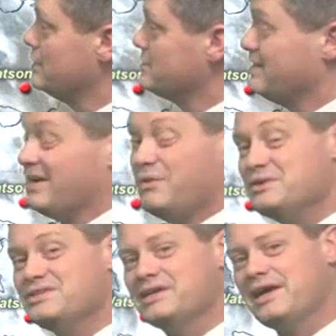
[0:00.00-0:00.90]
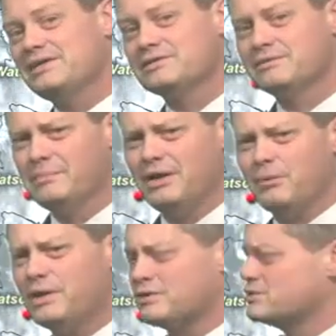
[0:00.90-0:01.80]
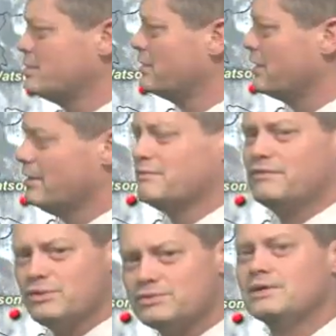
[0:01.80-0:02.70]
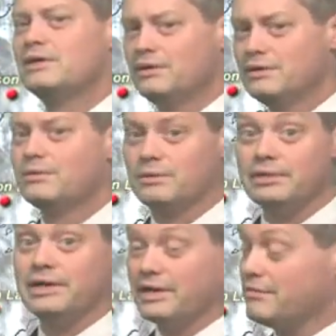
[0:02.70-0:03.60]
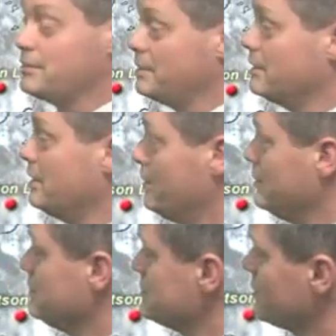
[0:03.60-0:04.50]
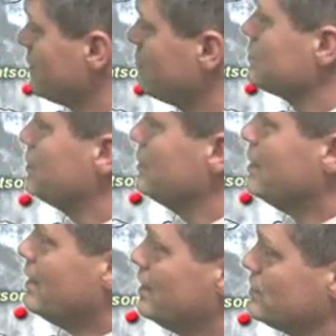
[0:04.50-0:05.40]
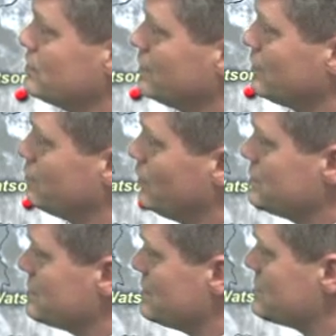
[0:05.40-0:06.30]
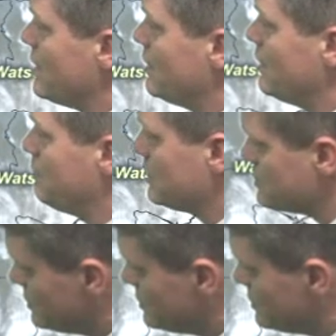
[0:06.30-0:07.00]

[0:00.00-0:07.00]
today. It wasn't the case about a week or so ago, and folks, we're letting everybody know it was uncomfortable. Here's a look at Wednesday's satellite picture.